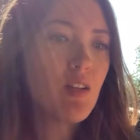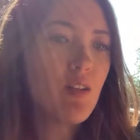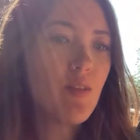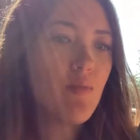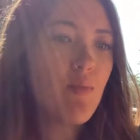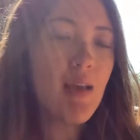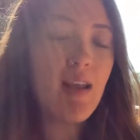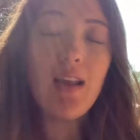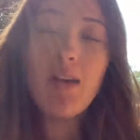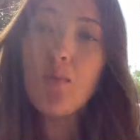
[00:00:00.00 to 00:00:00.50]

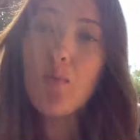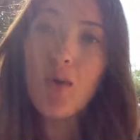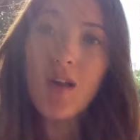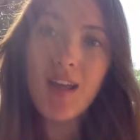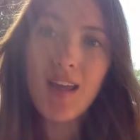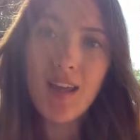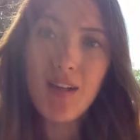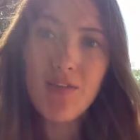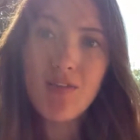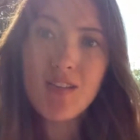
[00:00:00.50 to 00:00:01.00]
made him want
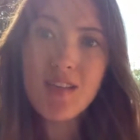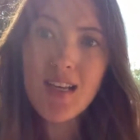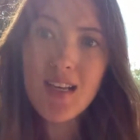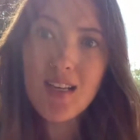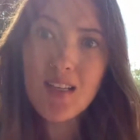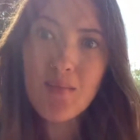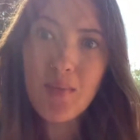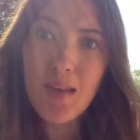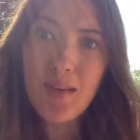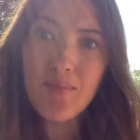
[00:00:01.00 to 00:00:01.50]
to get a
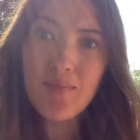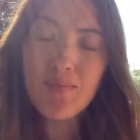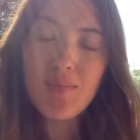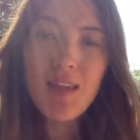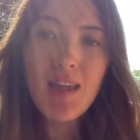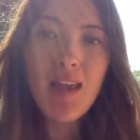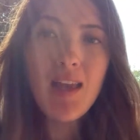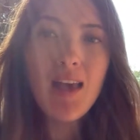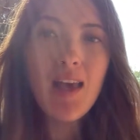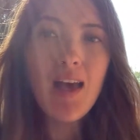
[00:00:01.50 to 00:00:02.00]
vasectomy.
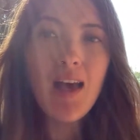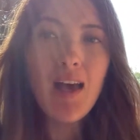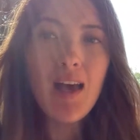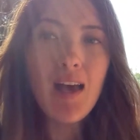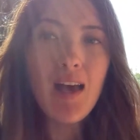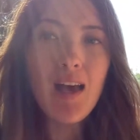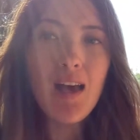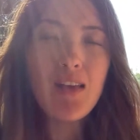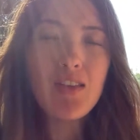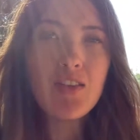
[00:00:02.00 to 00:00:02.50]

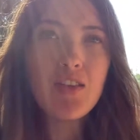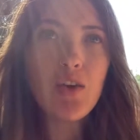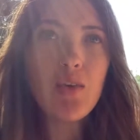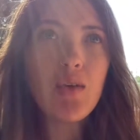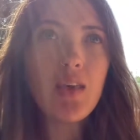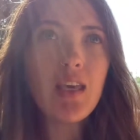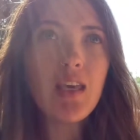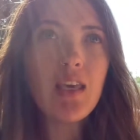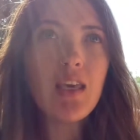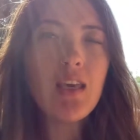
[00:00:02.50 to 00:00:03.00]
So
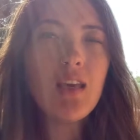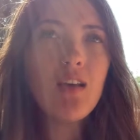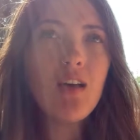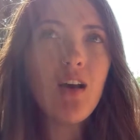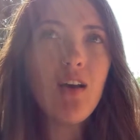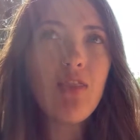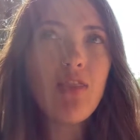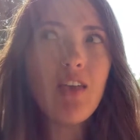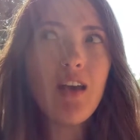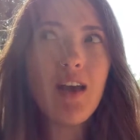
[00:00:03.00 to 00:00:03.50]
he
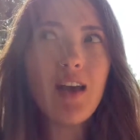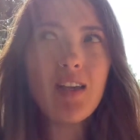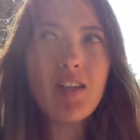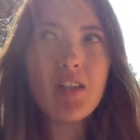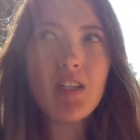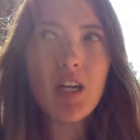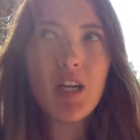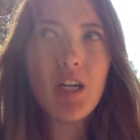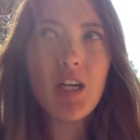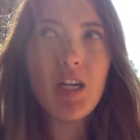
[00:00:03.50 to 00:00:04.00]
got that
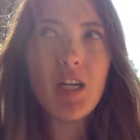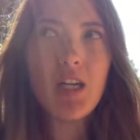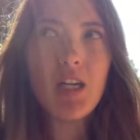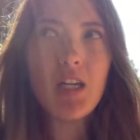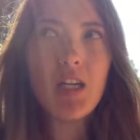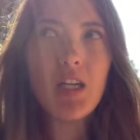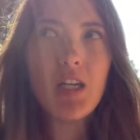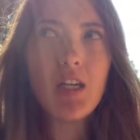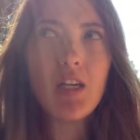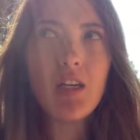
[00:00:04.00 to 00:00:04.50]

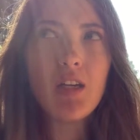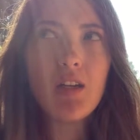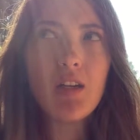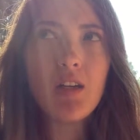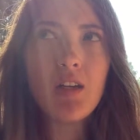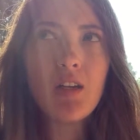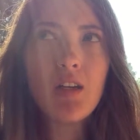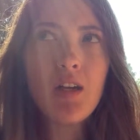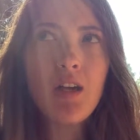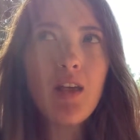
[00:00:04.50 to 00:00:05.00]
done,
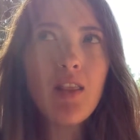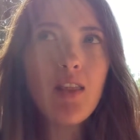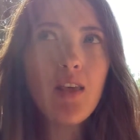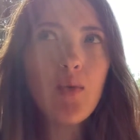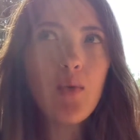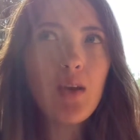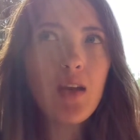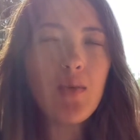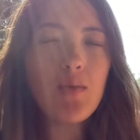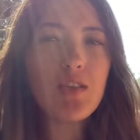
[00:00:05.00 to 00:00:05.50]
I
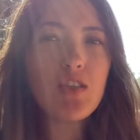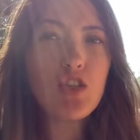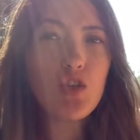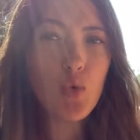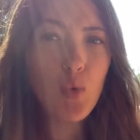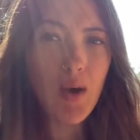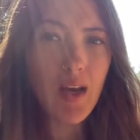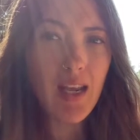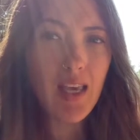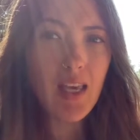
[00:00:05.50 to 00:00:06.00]
think when he was
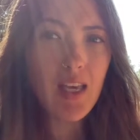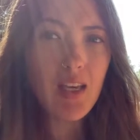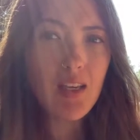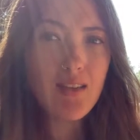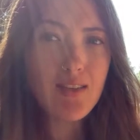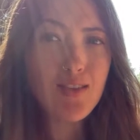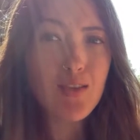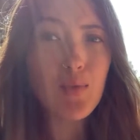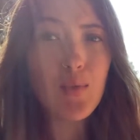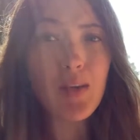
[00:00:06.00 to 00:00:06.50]
20,
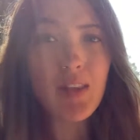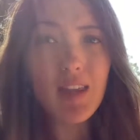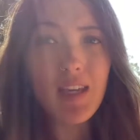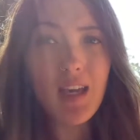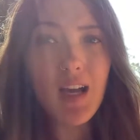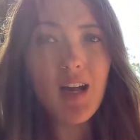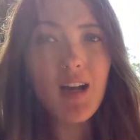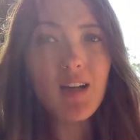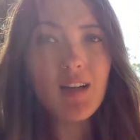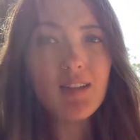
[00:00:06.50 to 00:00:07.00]
so really
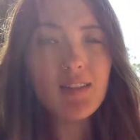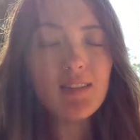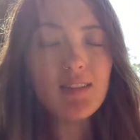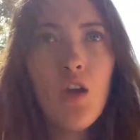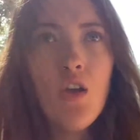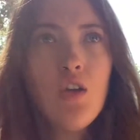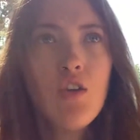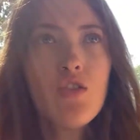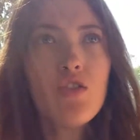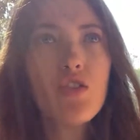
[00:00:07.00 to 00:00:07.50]
young.
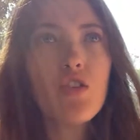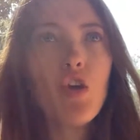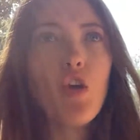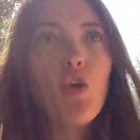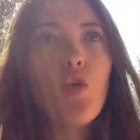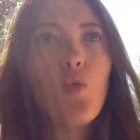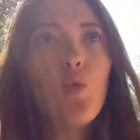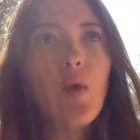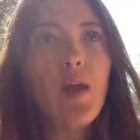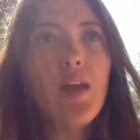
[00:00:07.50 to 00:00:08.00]

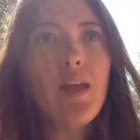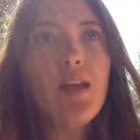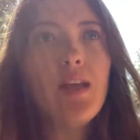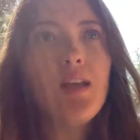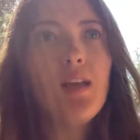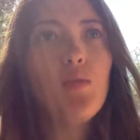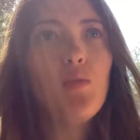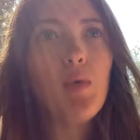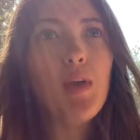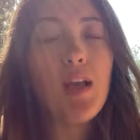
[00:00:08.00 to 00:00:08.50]
So
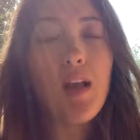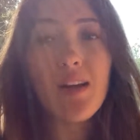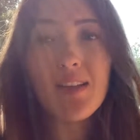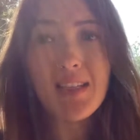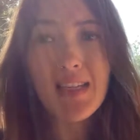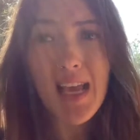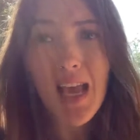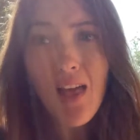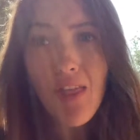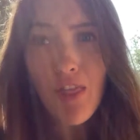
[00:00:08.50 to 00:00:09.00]
when we got
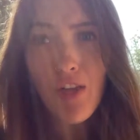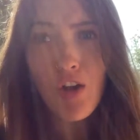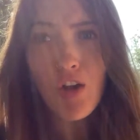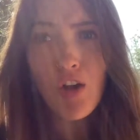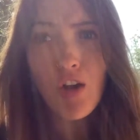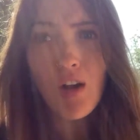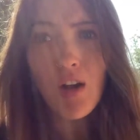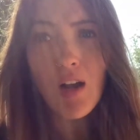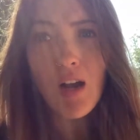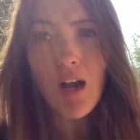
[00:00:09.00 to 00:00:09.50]

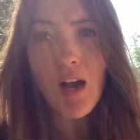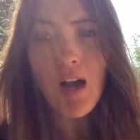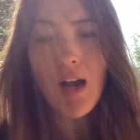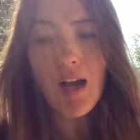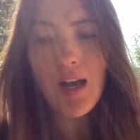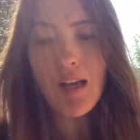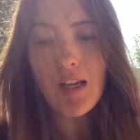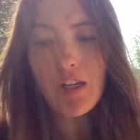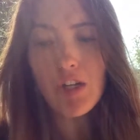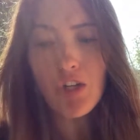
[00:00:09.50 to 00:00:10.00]
together,
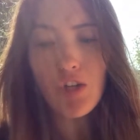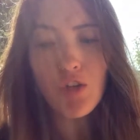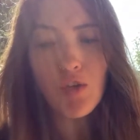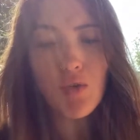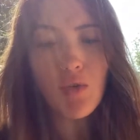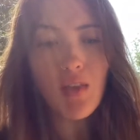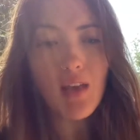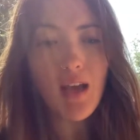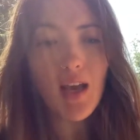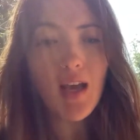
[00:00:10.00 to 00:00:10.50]
I
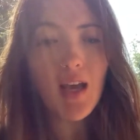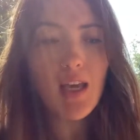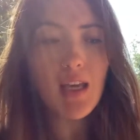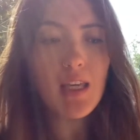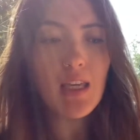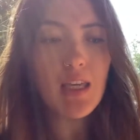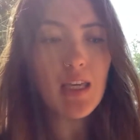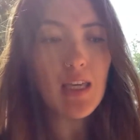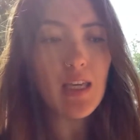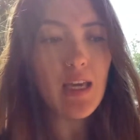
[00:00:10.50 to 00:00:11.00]
knew that
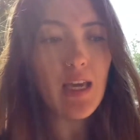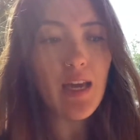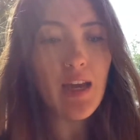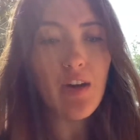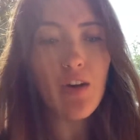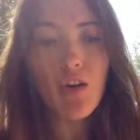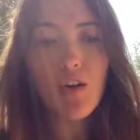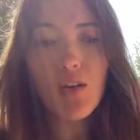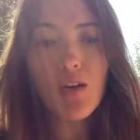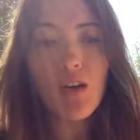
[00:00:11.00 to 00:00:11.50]
he had
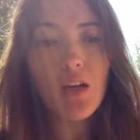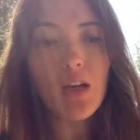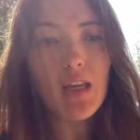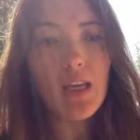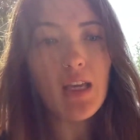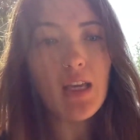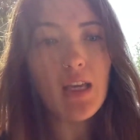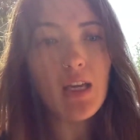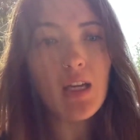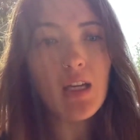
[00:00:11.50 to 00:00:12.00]

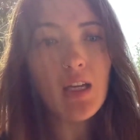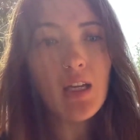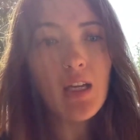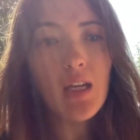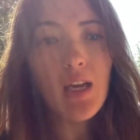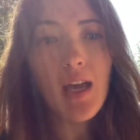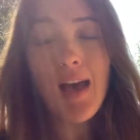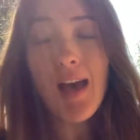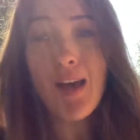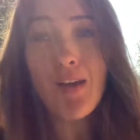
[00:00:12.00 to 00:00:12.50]
already
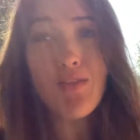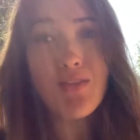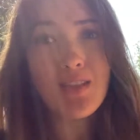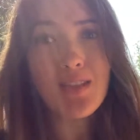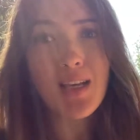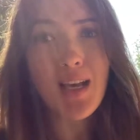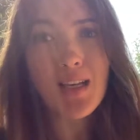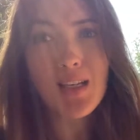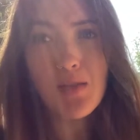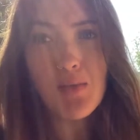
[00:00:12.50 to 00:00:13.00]
had a
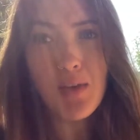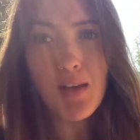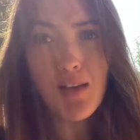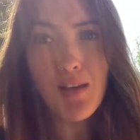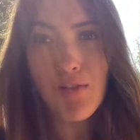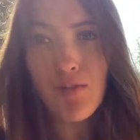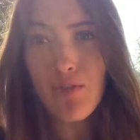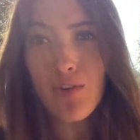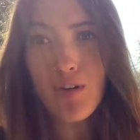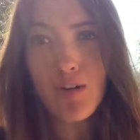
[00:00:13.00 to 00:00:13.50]

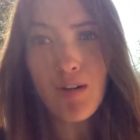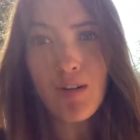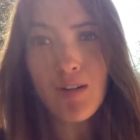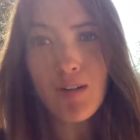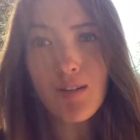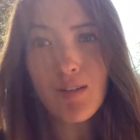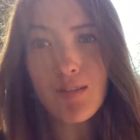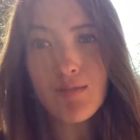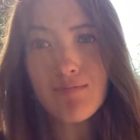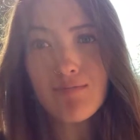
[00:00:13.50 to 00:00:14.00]
vasectomy
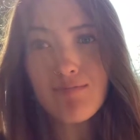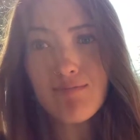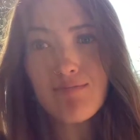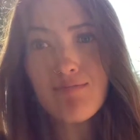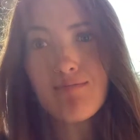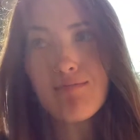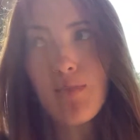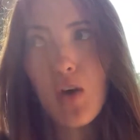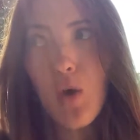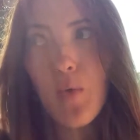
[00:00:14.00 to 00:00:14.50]
for
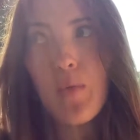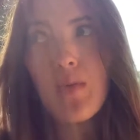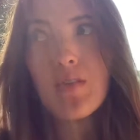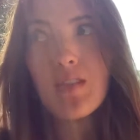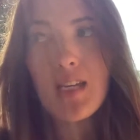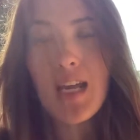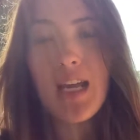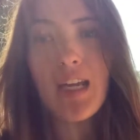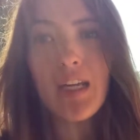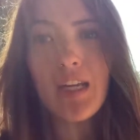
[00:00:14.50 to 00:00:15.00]

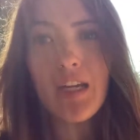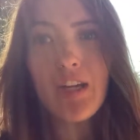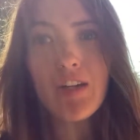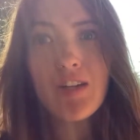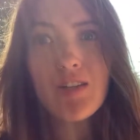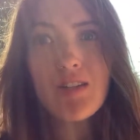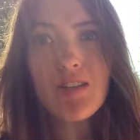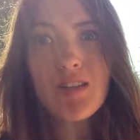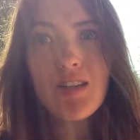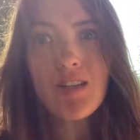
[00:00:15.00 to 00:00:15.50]
almost 10
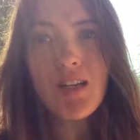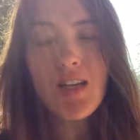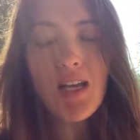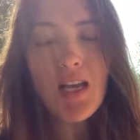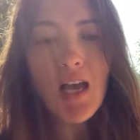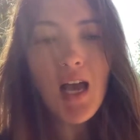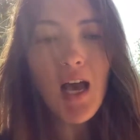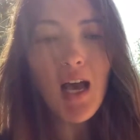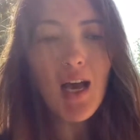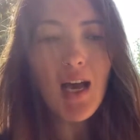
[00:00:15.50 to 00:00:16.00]
years.
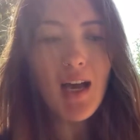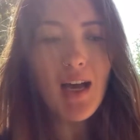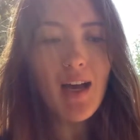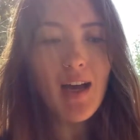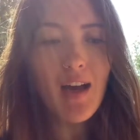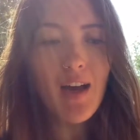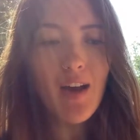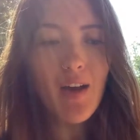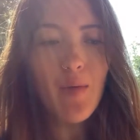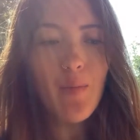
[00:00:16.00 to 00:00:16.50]

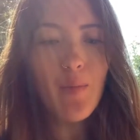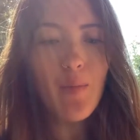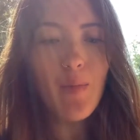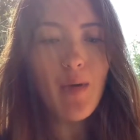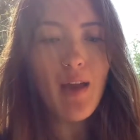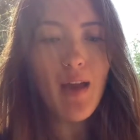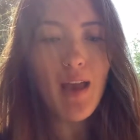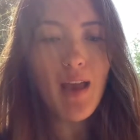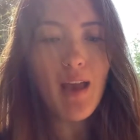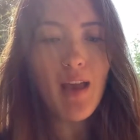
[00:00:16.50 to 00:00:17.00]

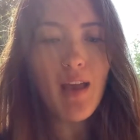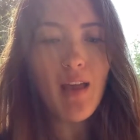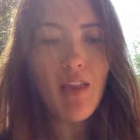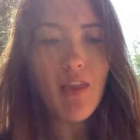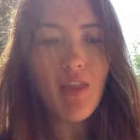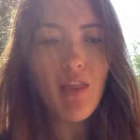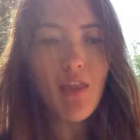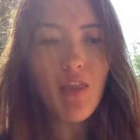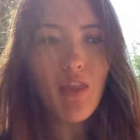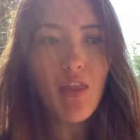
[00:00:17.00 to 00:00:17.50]

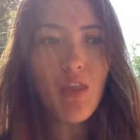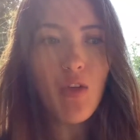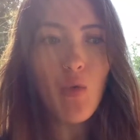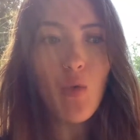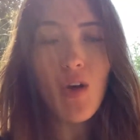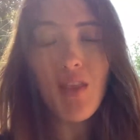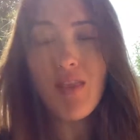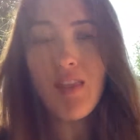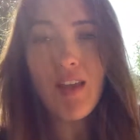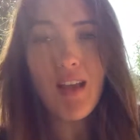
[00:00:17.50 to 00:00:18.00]
And the
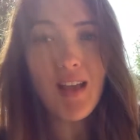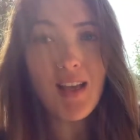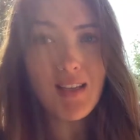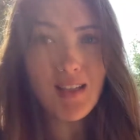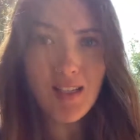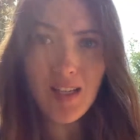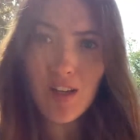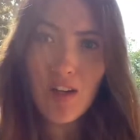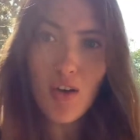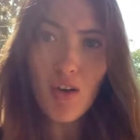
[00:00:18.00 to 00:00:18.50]
one thing I
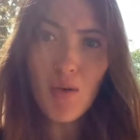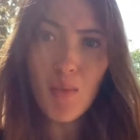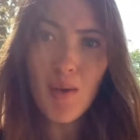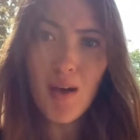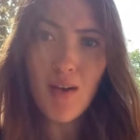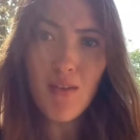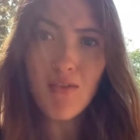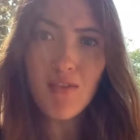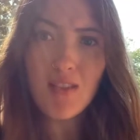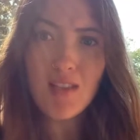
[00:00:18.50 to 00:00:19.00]
did know
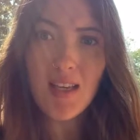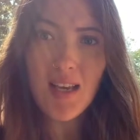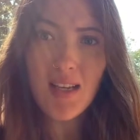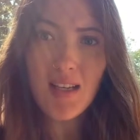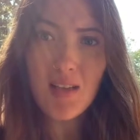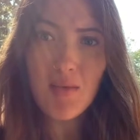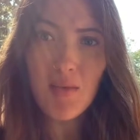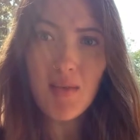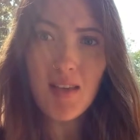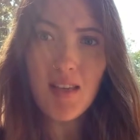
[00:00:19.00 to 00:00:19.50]
about
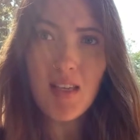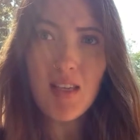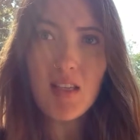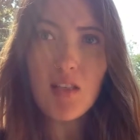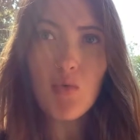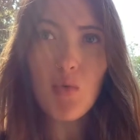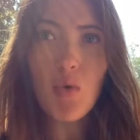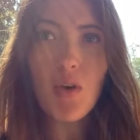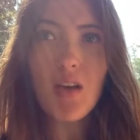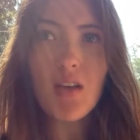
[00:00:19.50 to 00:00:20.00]

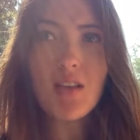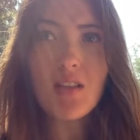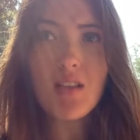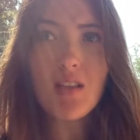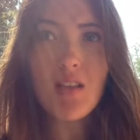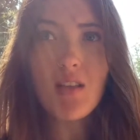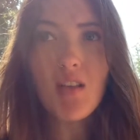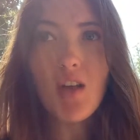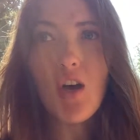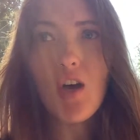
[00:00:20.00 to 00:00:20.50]
vasectomies was
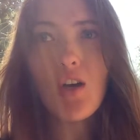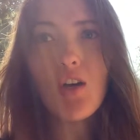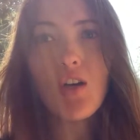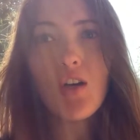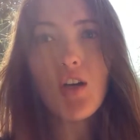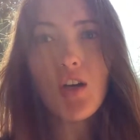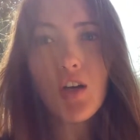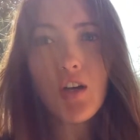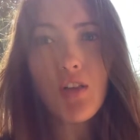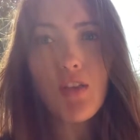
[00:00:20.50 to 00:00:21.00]
the
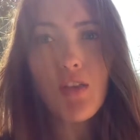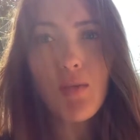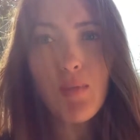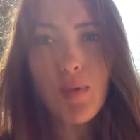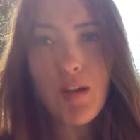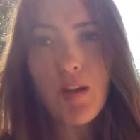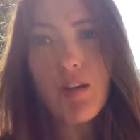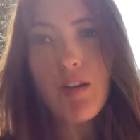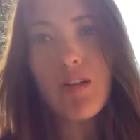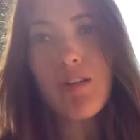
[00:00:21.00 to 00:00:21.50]
longer the
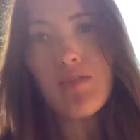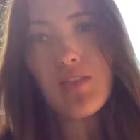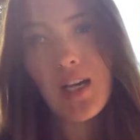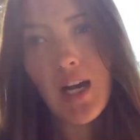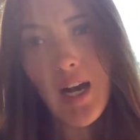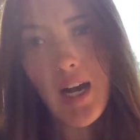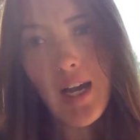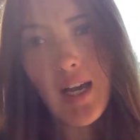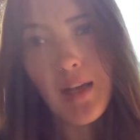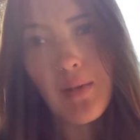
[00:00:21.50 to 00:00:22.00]
period of
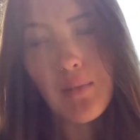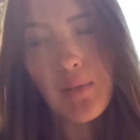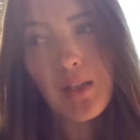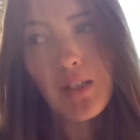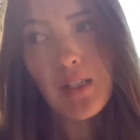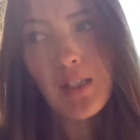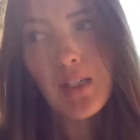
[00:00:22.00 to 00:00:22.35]
time